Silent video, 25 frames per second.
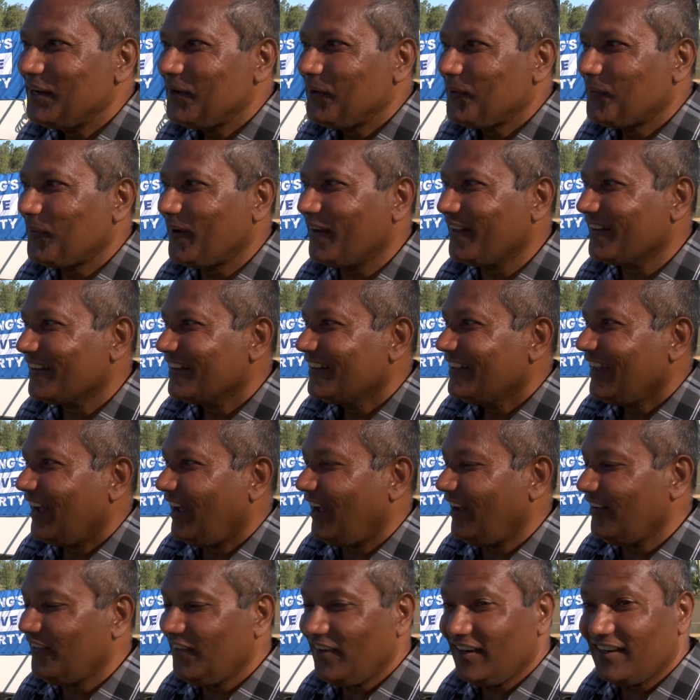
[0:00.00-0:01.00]
Well,
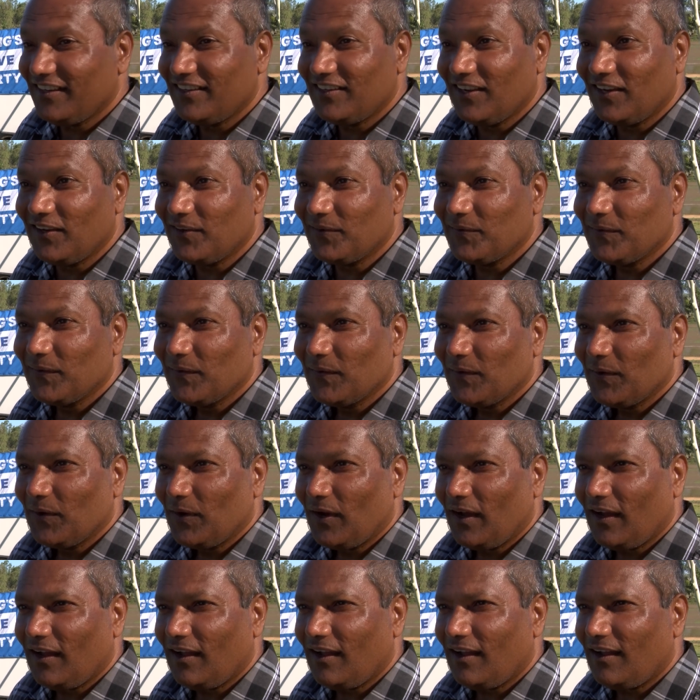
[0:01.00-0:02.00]
I really don't.
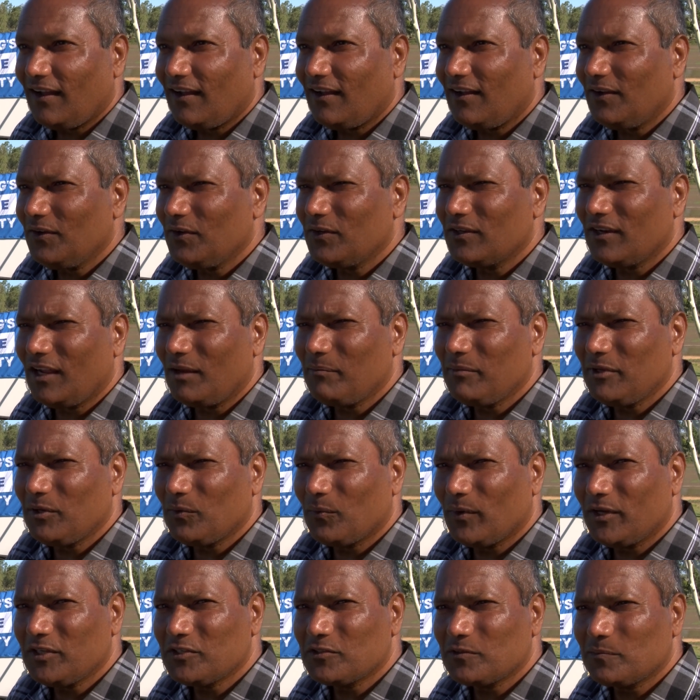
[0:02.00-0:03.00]
How could I be a
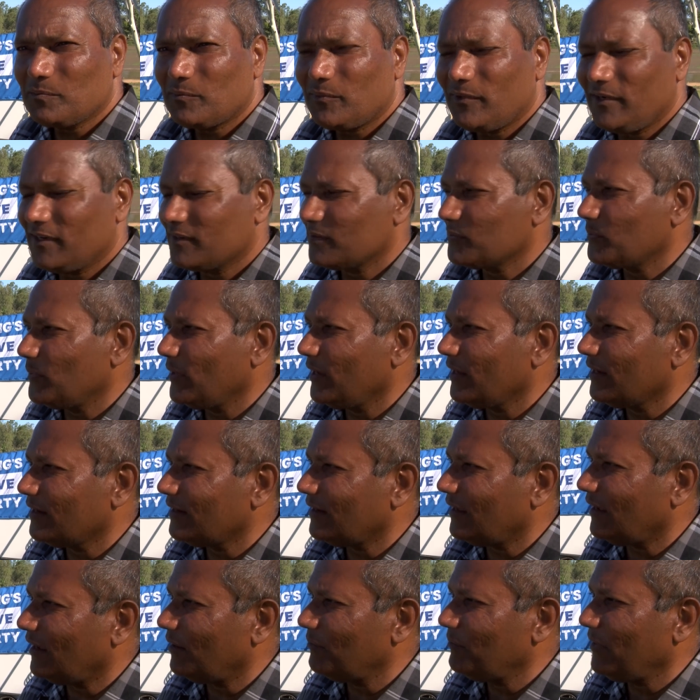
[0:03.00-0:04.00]
white supremacist?
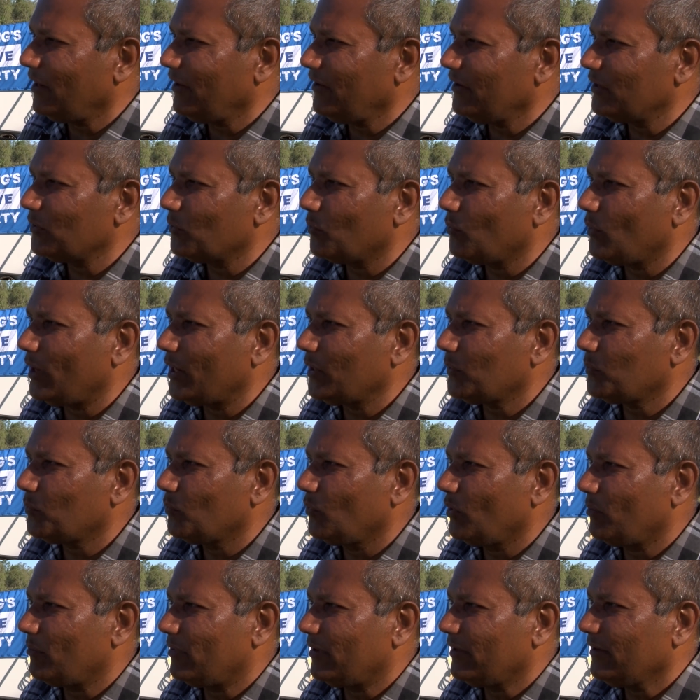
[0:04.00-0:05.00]
Well, I married a white
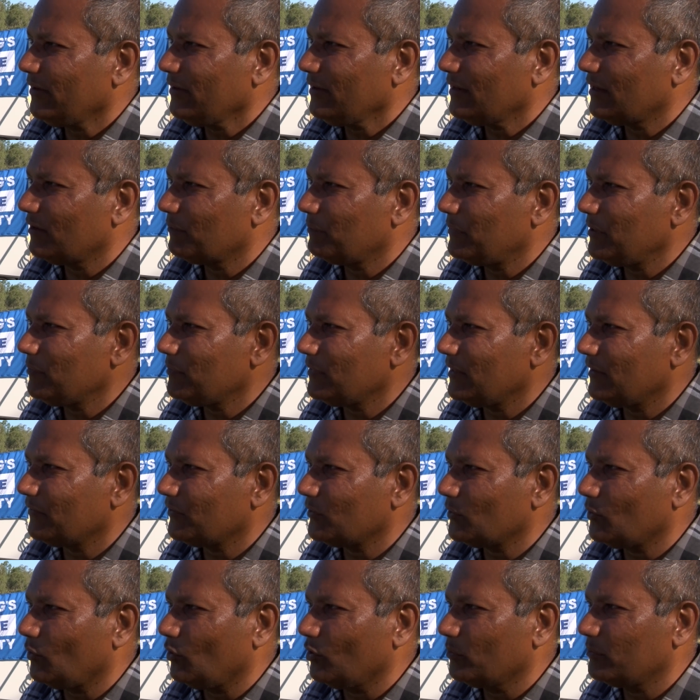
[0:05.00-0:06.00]
woman. Now, people
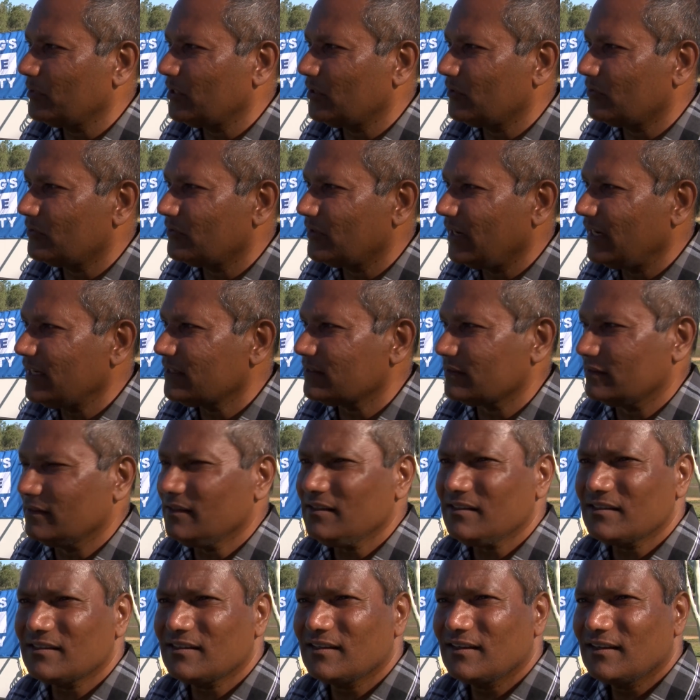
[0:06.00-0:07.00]
have called me a
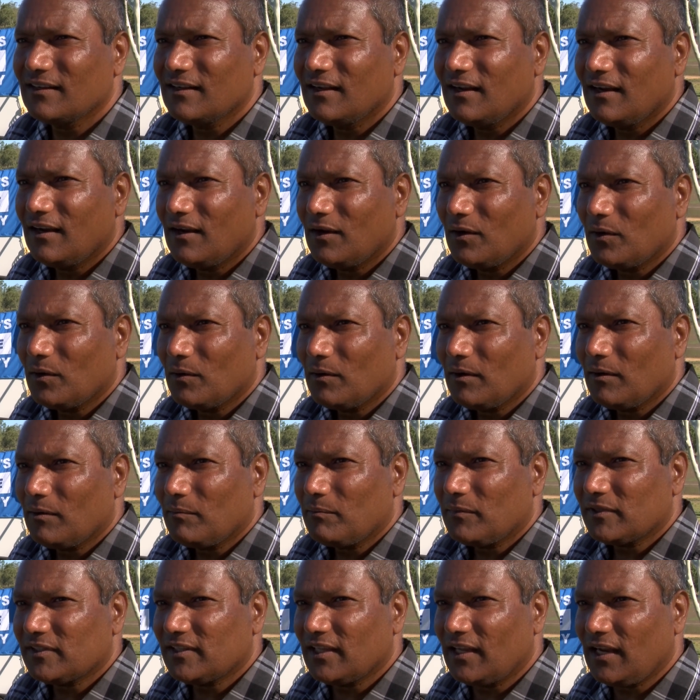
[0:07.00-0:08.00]
racist.
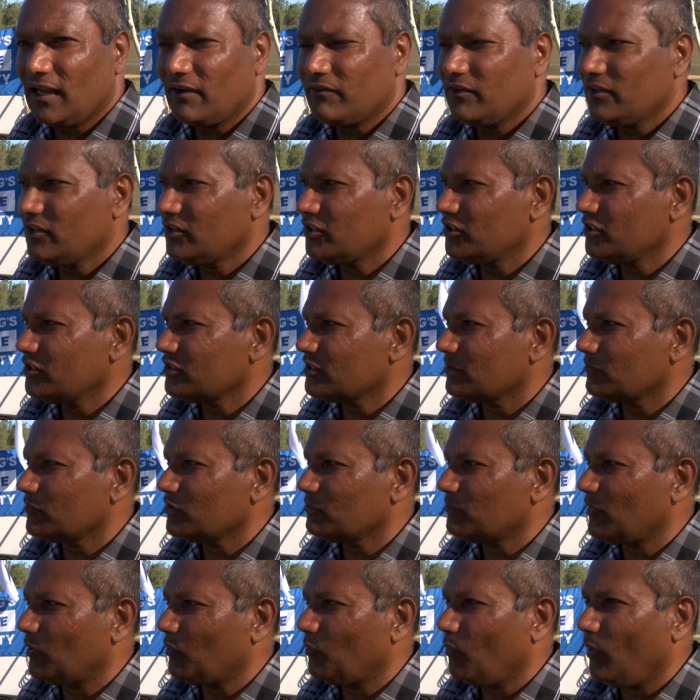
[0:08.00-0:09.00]
But then I've introduced them to
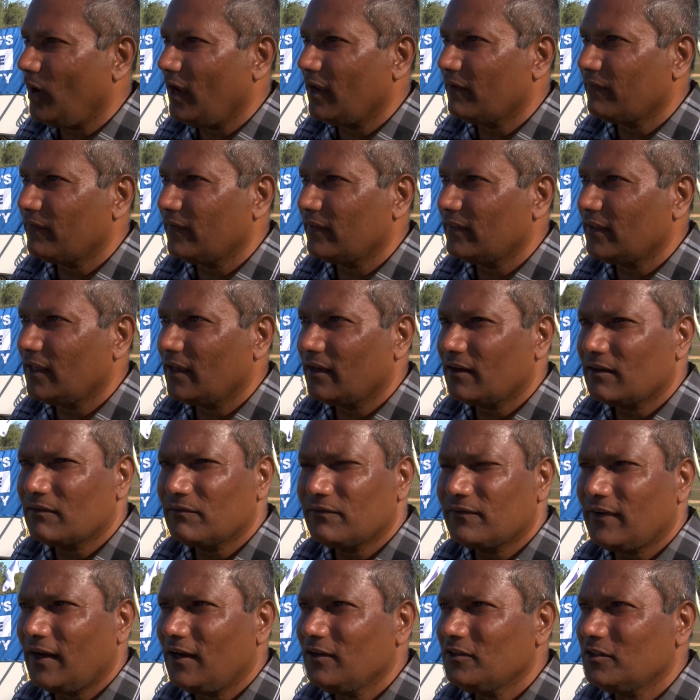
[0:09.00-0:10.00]
my wife, and they're
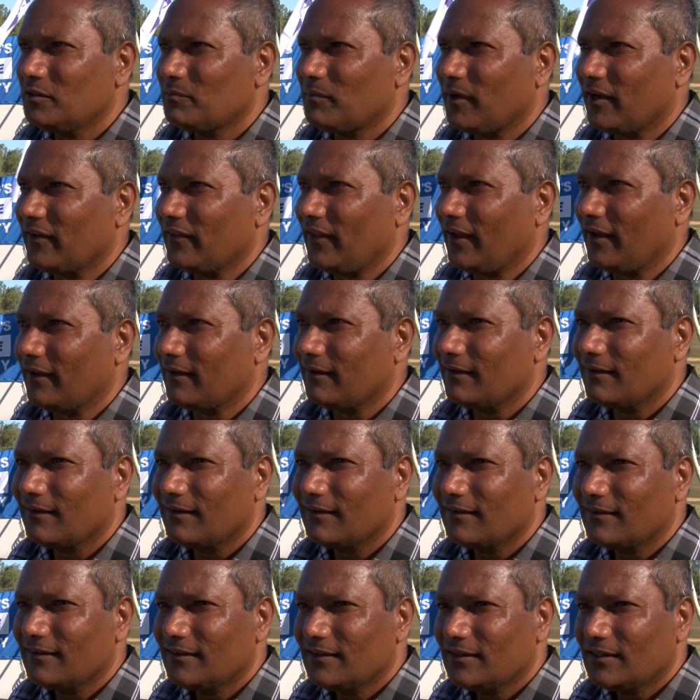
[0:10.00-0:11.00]
confounded by that.
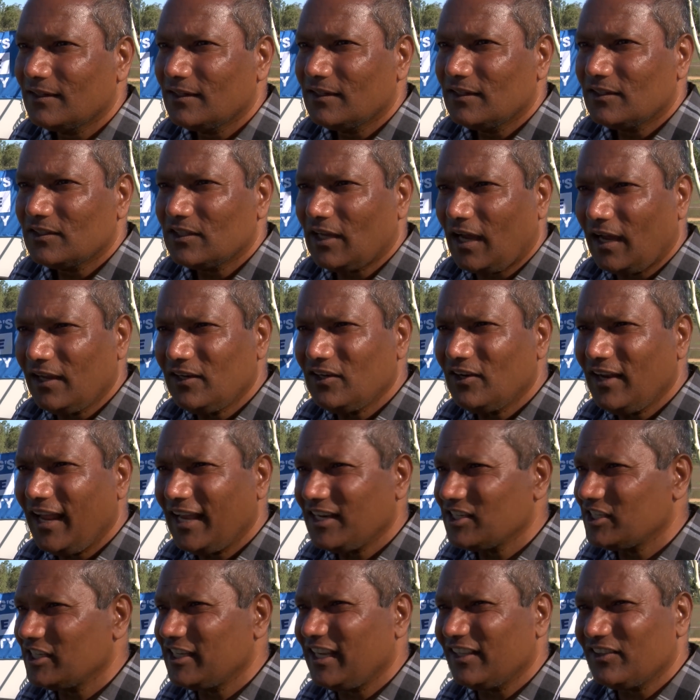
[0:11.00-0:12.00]
So I don't
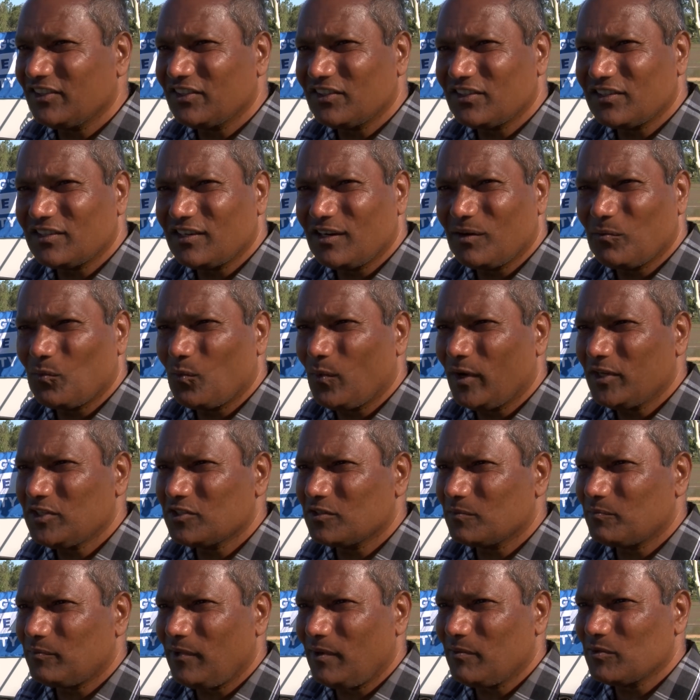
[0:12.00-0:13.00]
actually get the term white
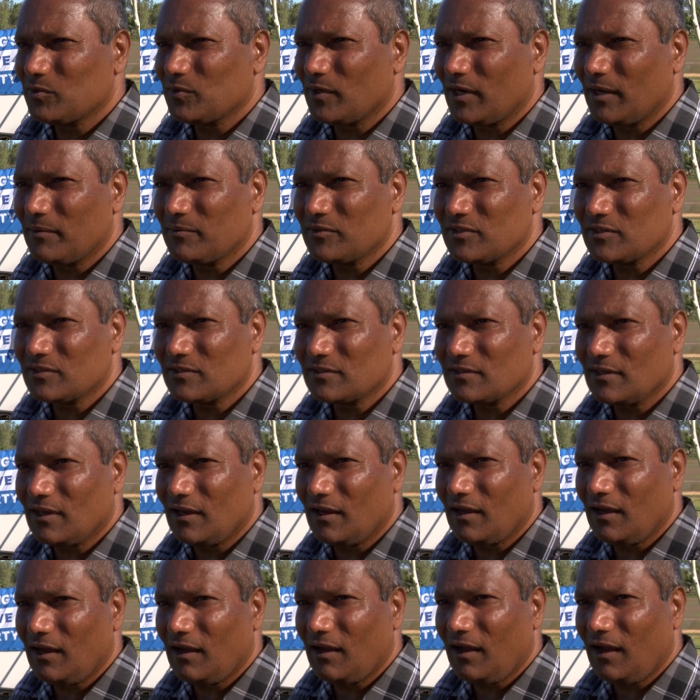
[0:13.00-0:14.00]
supremacist.
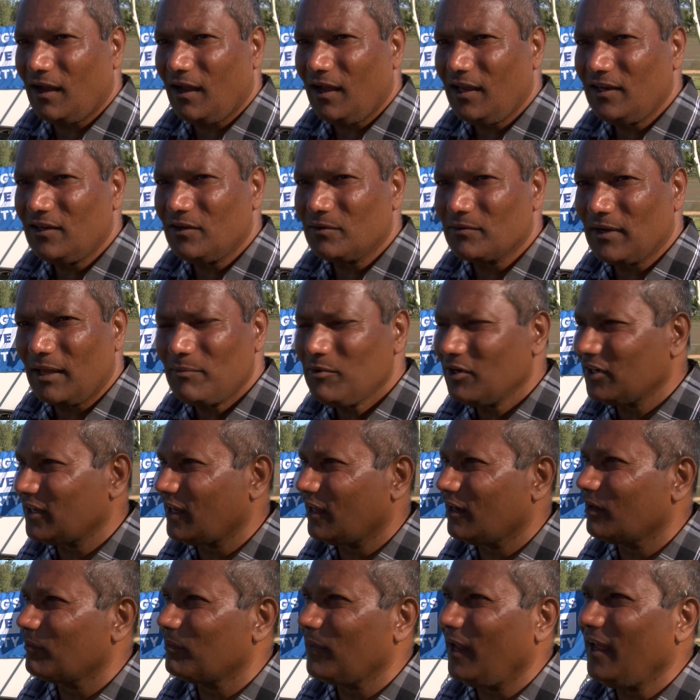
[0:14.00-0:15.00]
I'm not
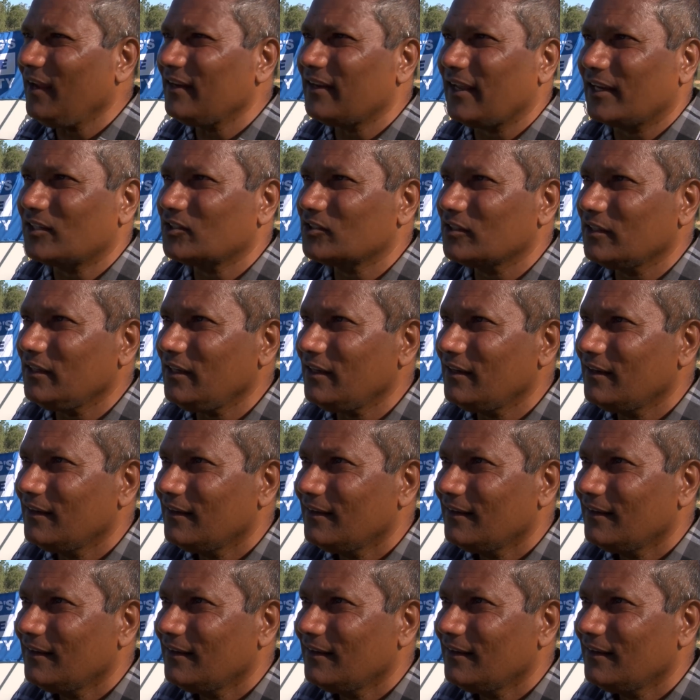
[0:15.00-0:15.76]
colorblind, actually.